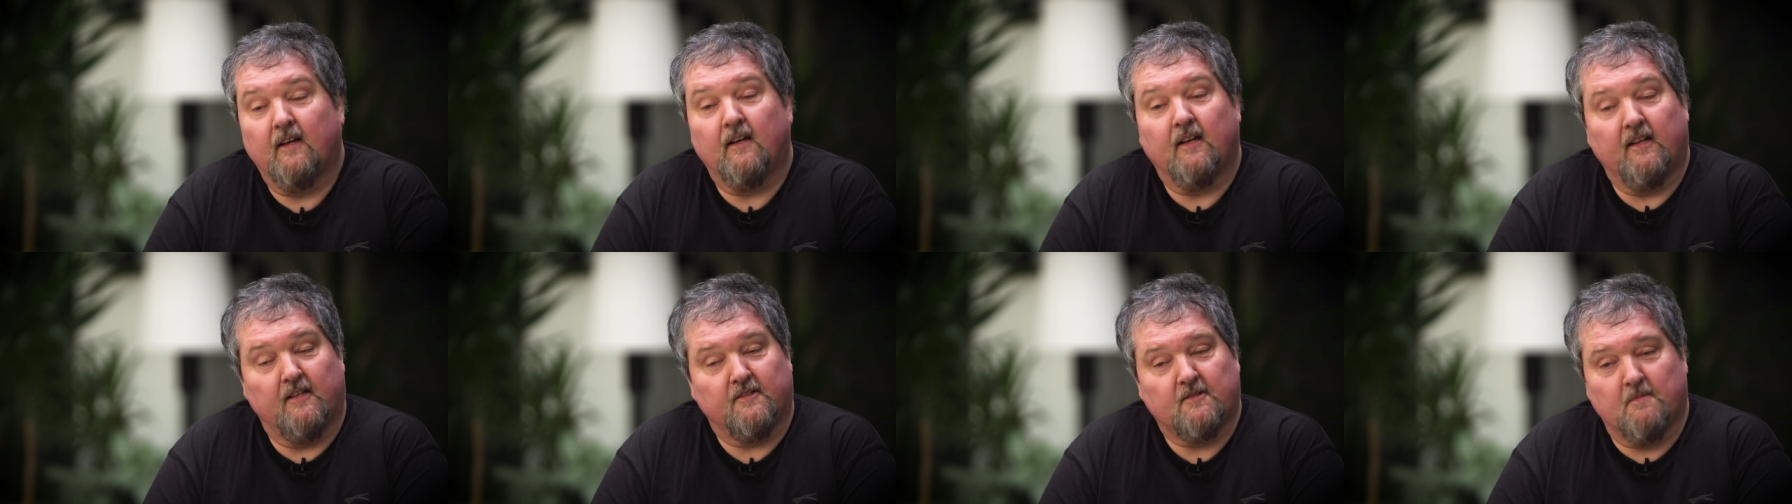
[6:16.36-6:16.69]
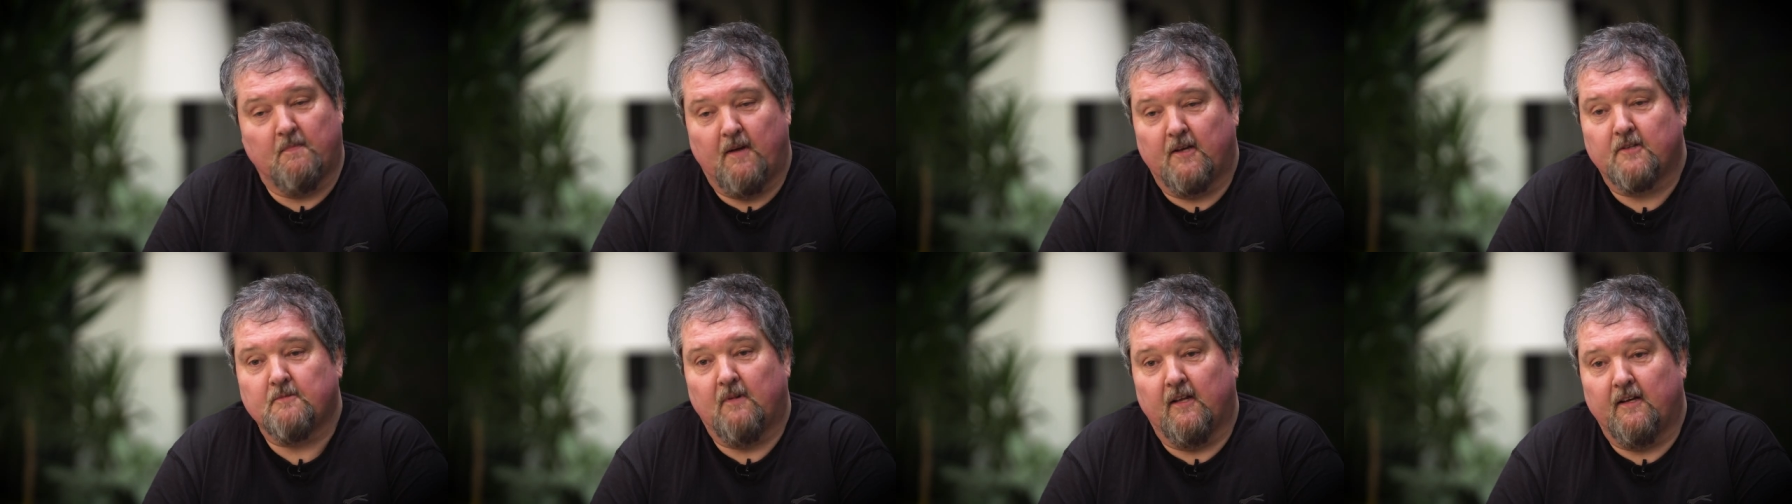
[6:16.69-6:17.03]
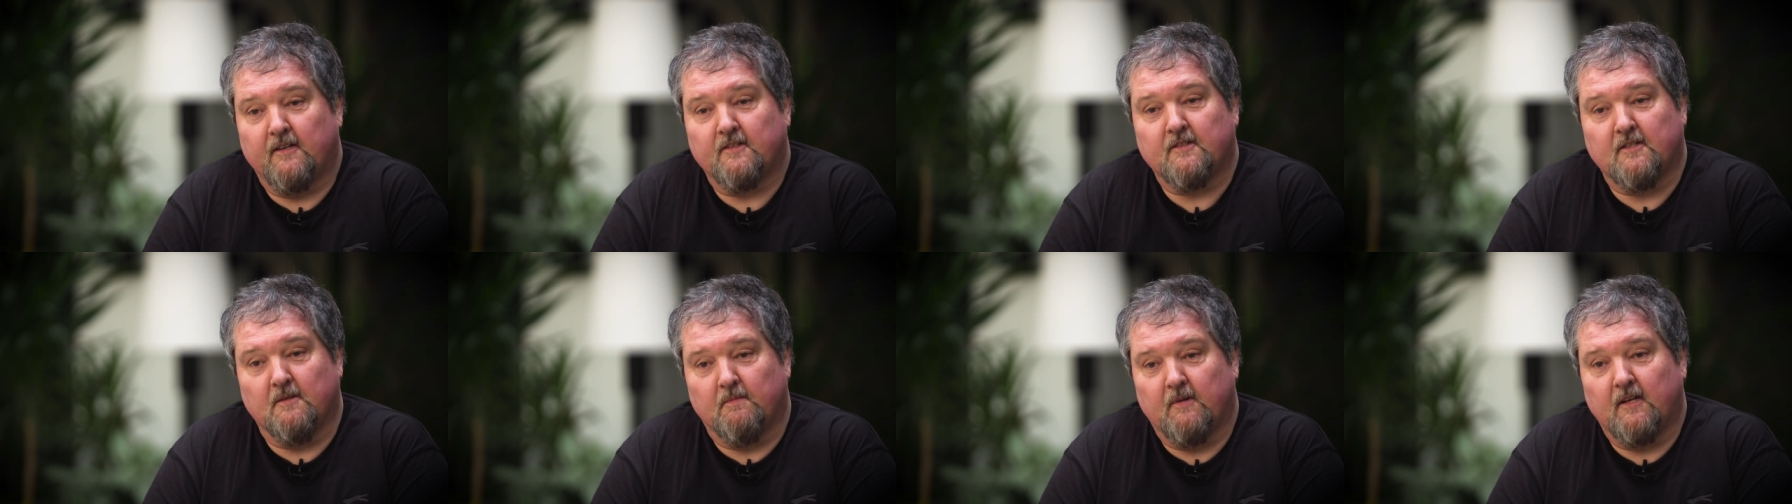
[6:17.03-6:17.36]
it's the best
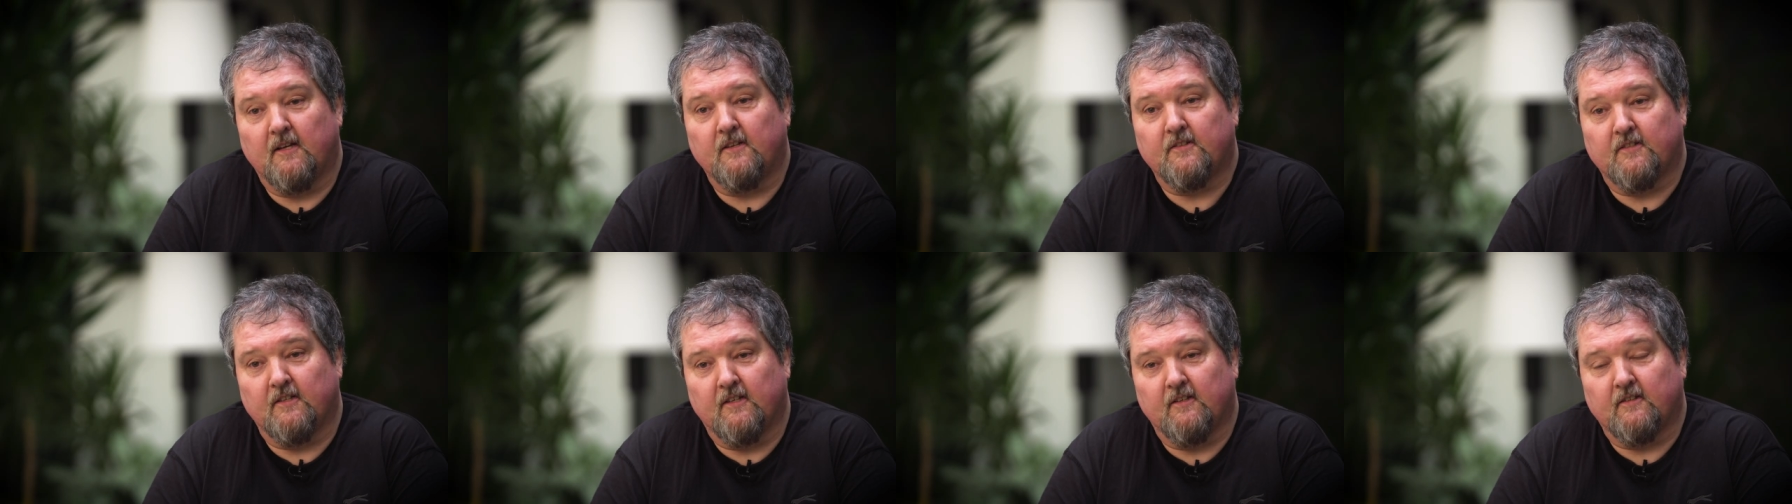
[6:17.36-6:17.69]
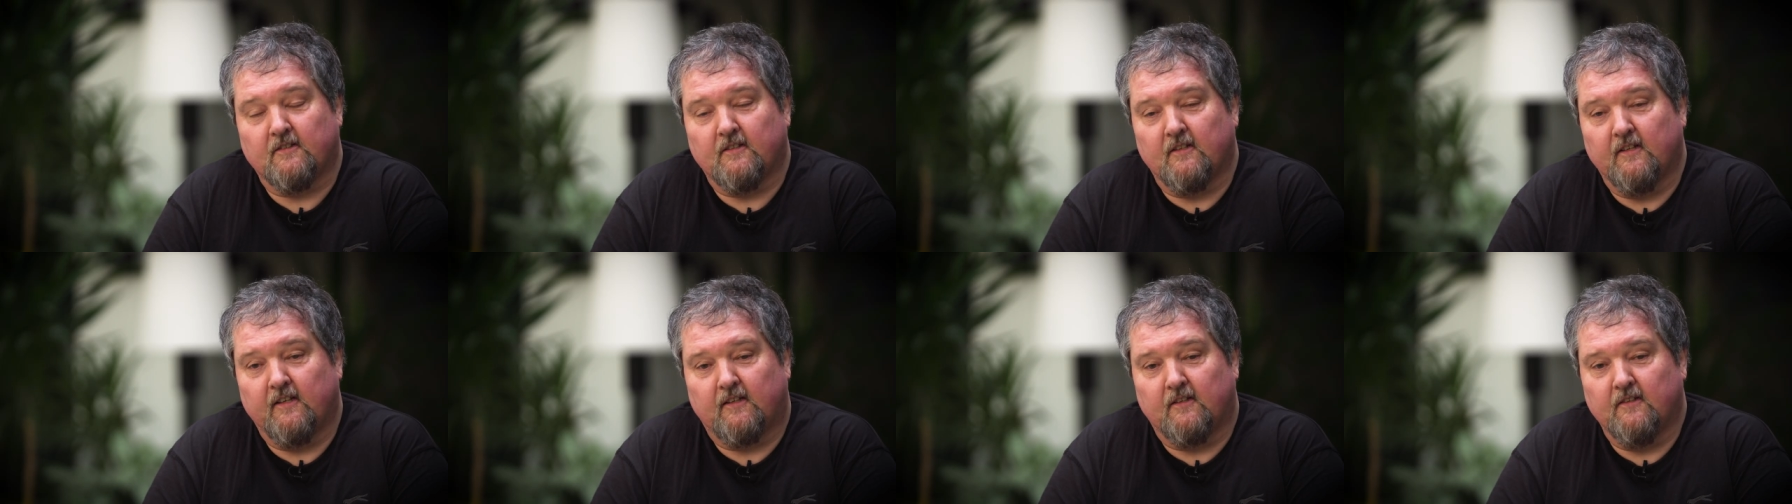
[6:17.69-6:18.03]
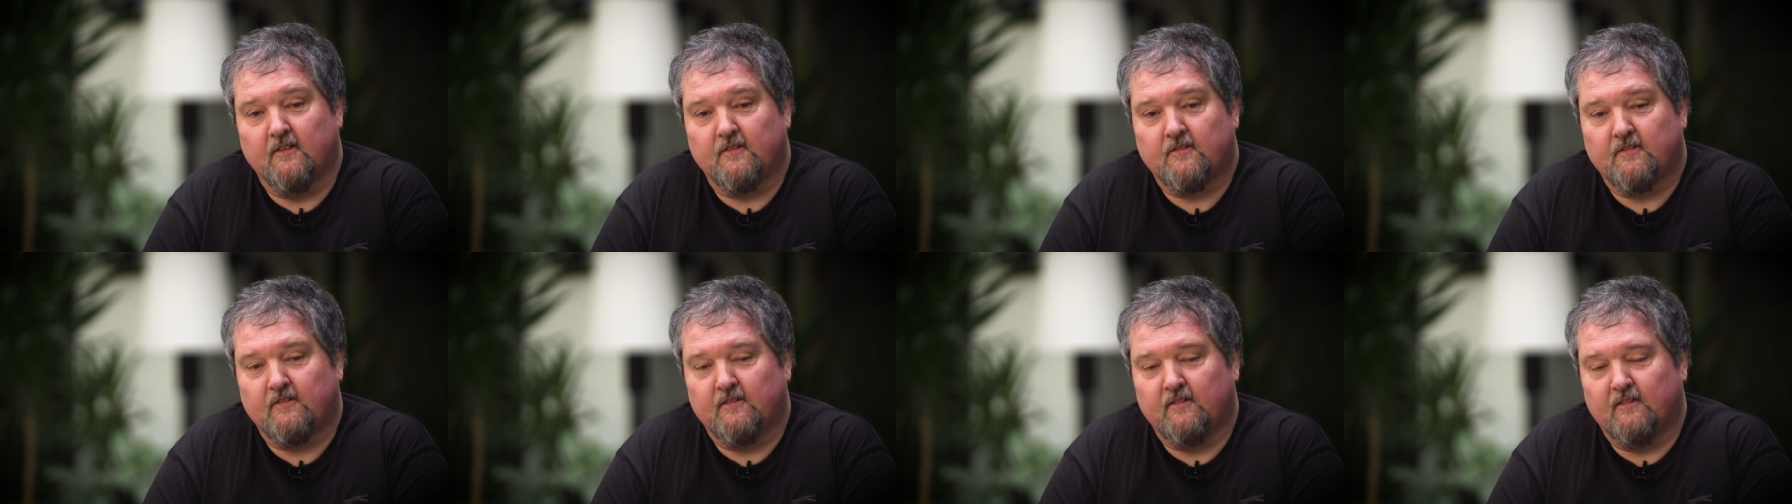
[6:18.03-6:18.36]
place to be, seriously,
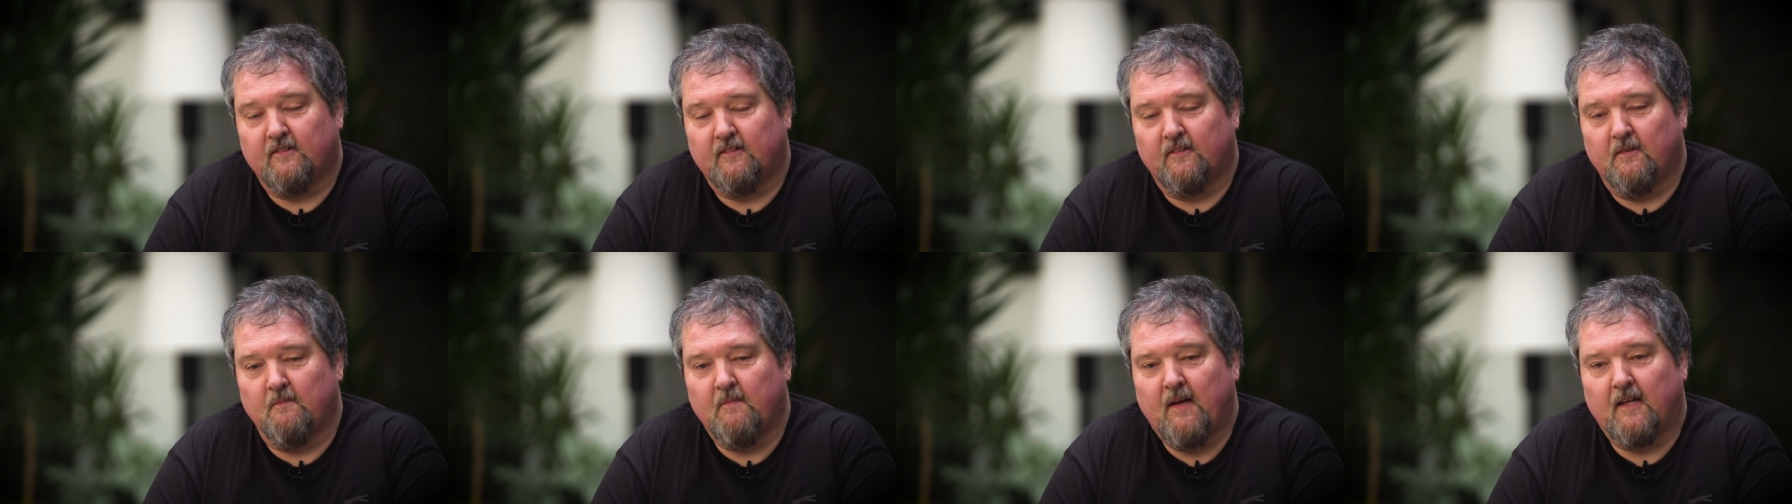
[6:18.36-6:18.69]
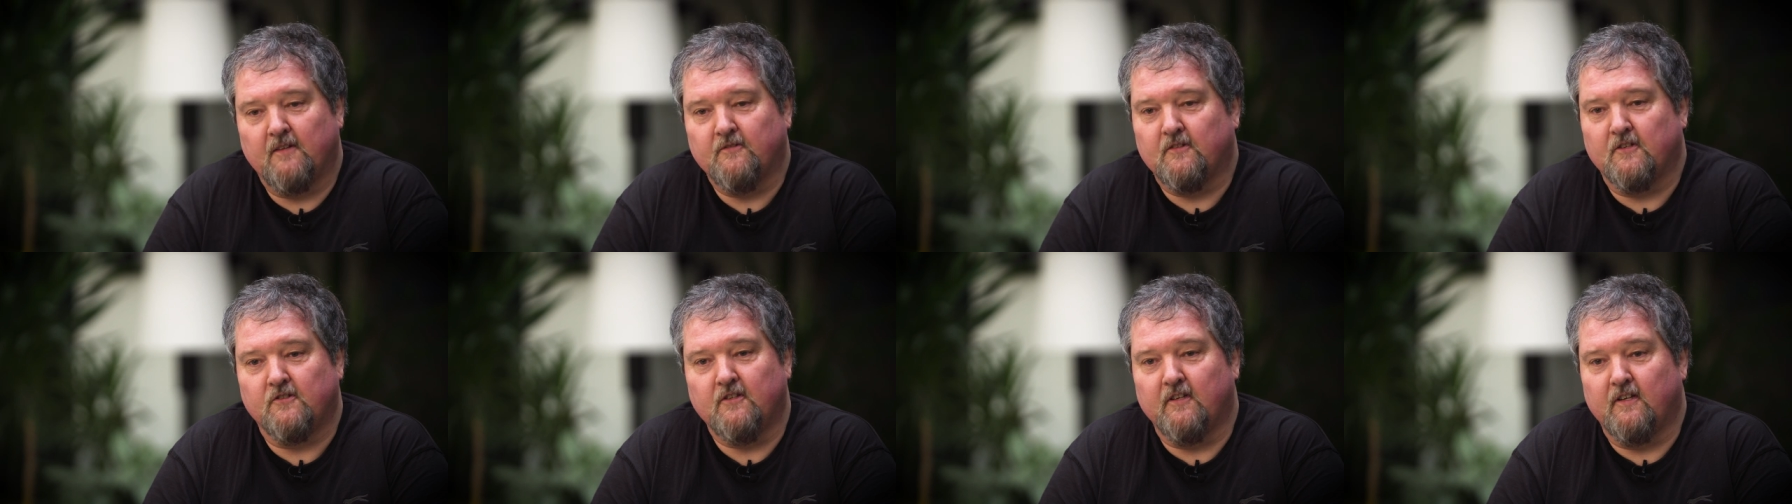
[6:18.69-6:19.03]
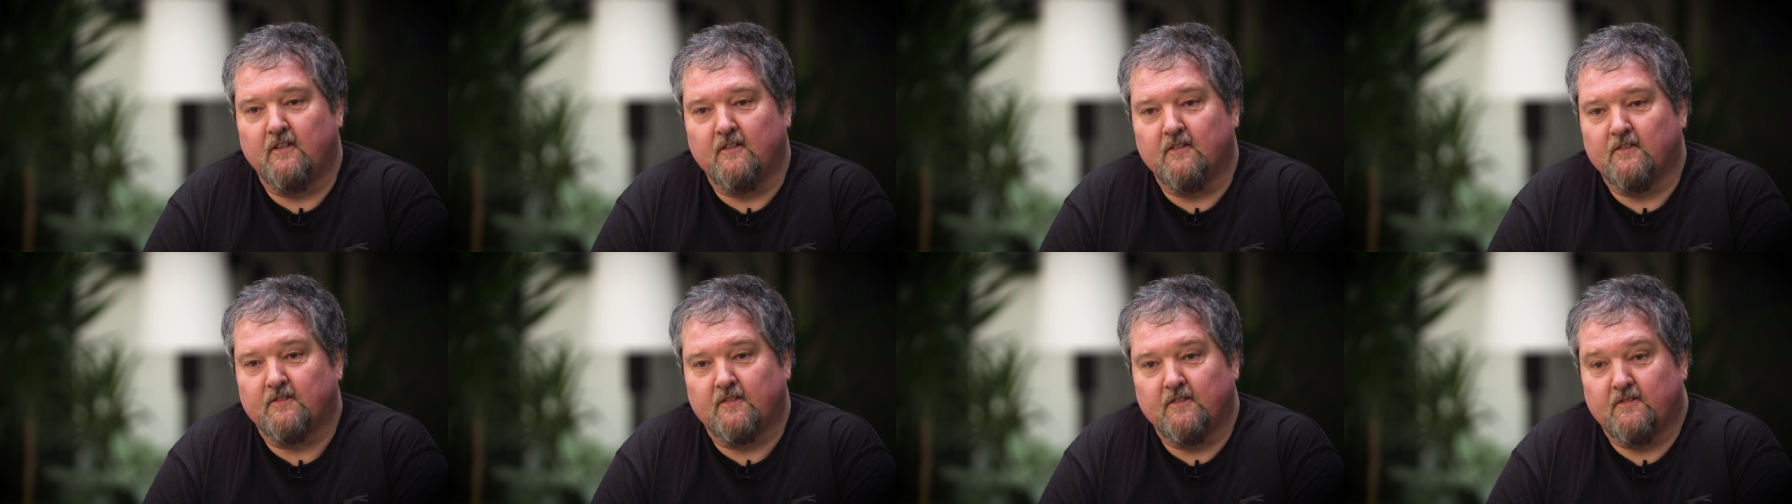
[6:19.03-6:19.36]
because the man's a
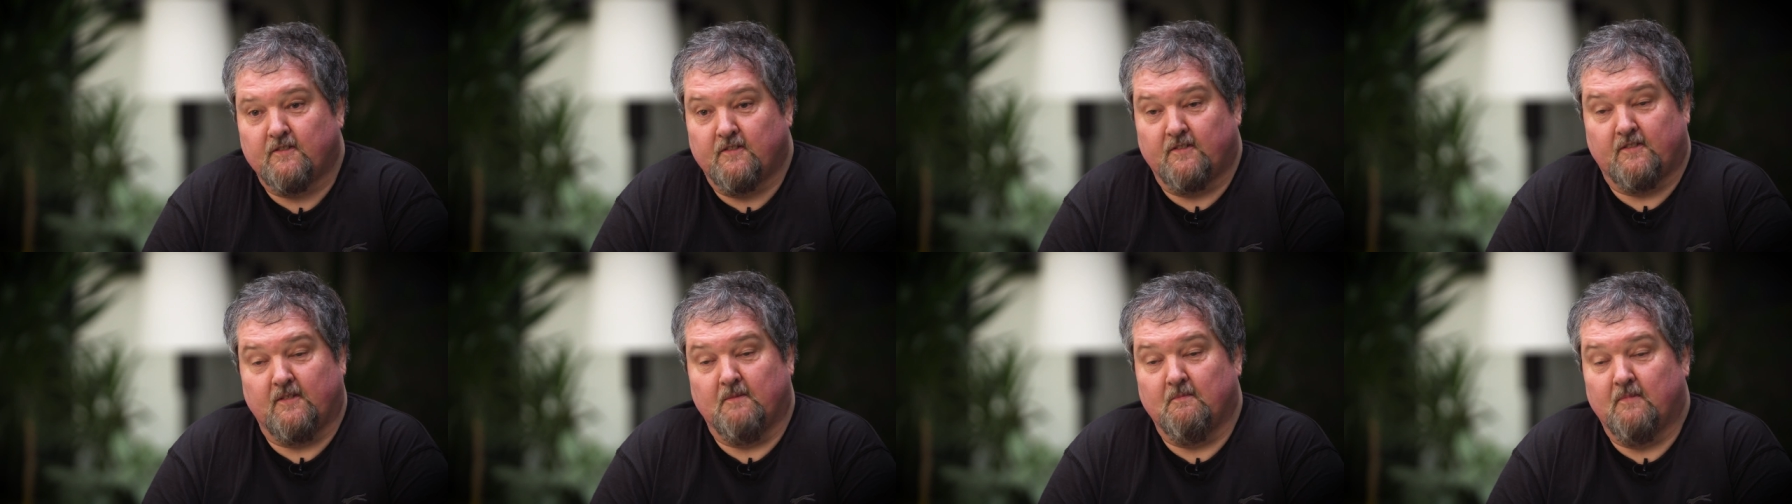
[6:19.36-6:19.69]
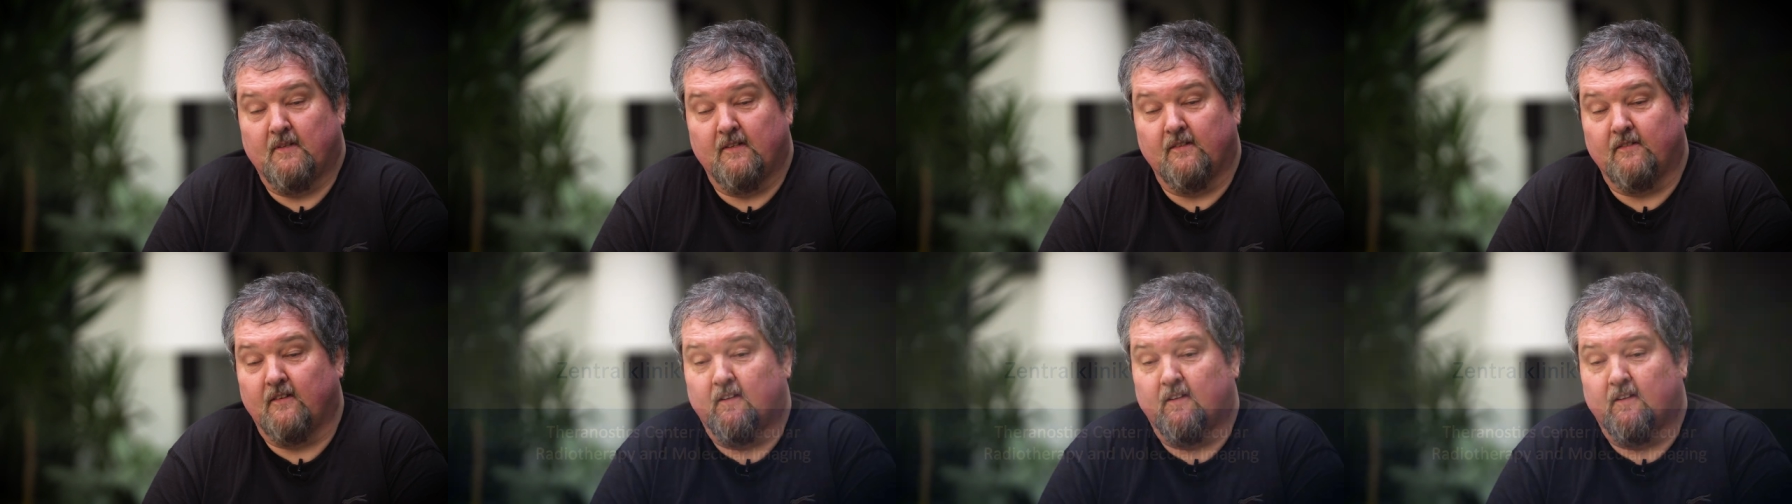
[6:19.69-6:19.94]
genius, it's as simple as